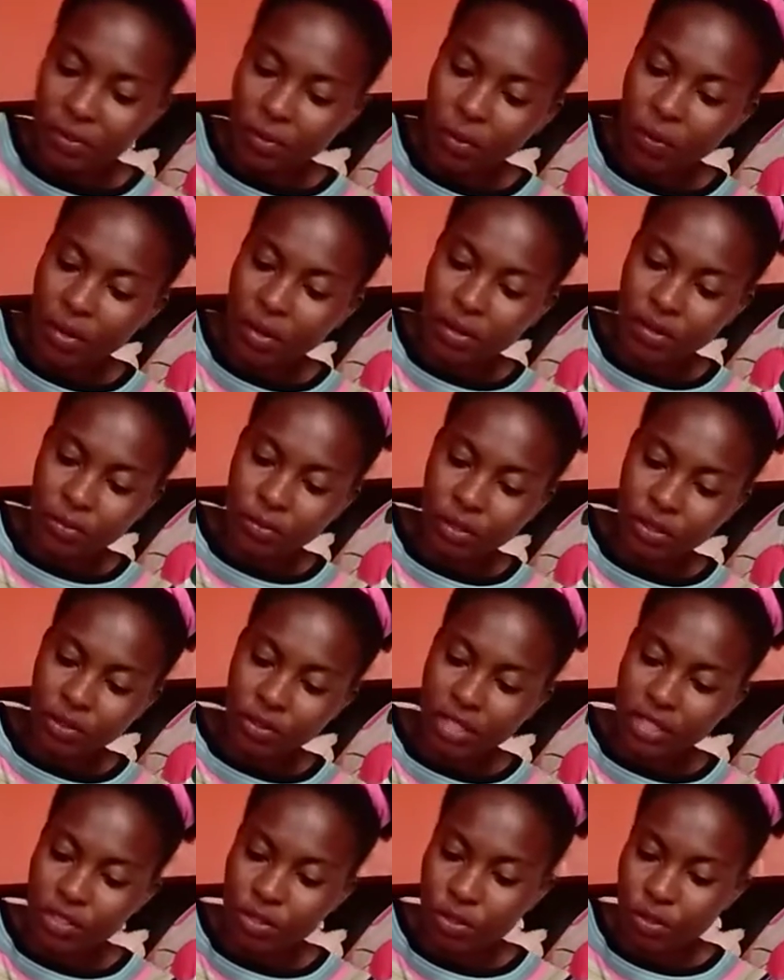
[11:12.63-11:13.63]
But we're
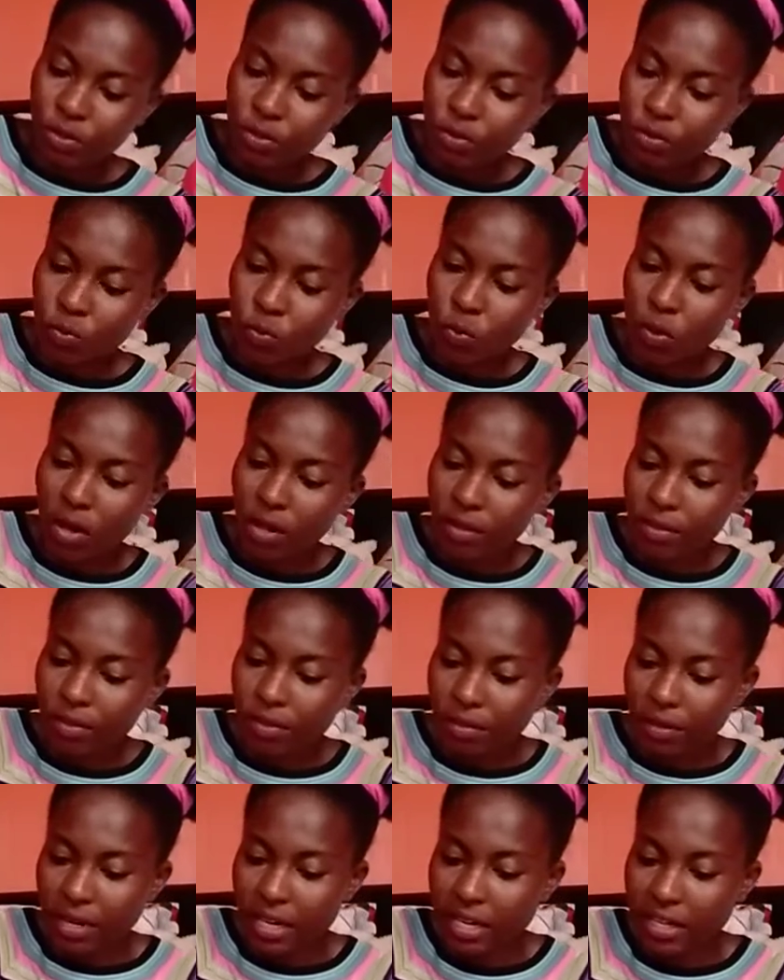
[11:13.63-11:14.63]
trying to use one
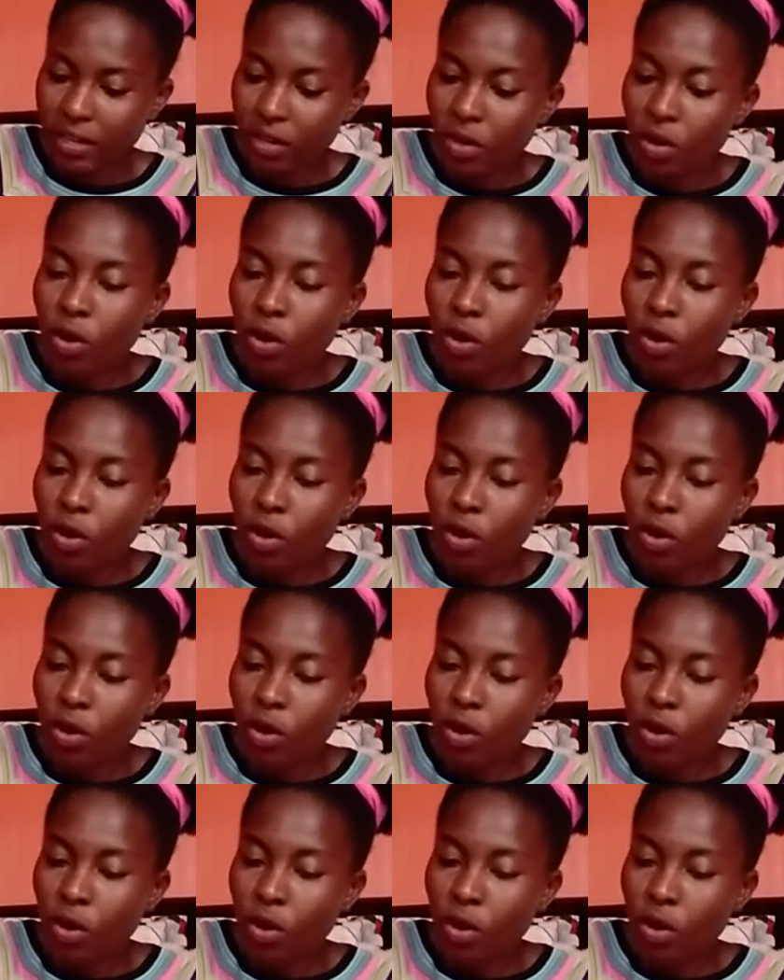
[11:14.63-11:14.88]
thread